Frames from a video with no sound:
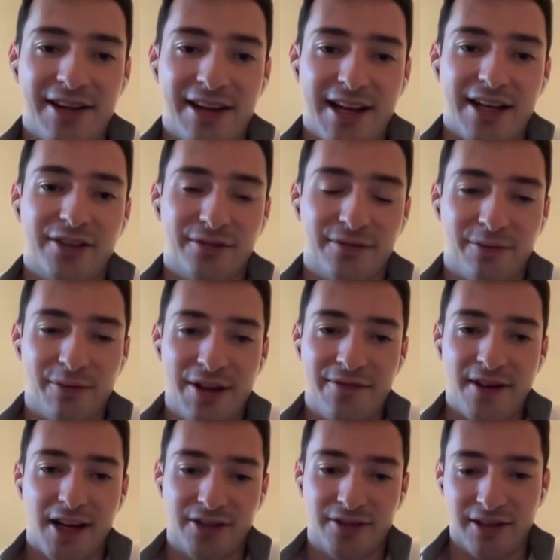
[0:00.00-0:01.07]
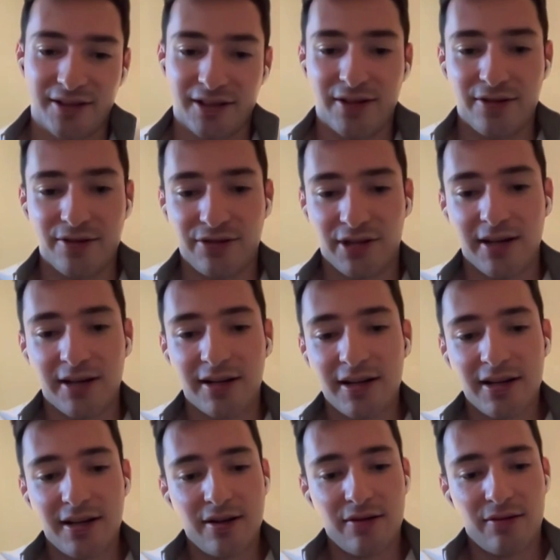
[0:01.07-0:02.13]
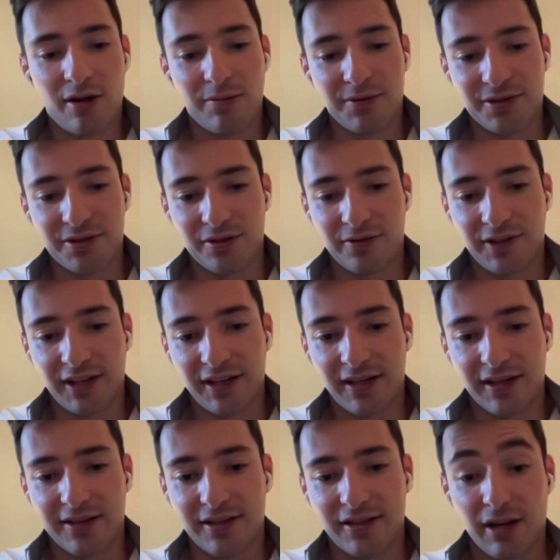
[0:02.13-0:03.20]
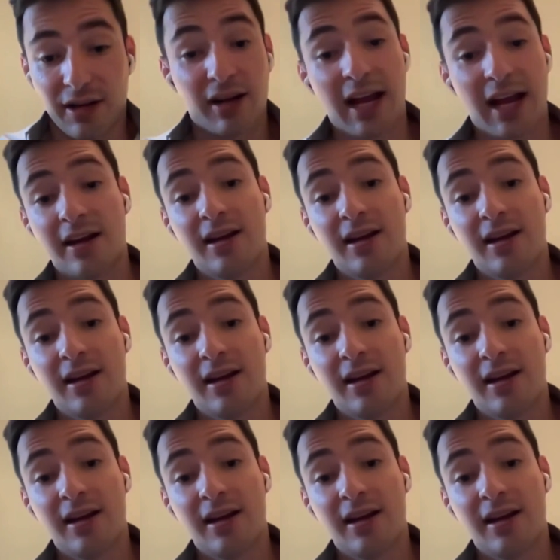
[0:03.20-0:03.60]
I think you can get to way faster execution while preserving security.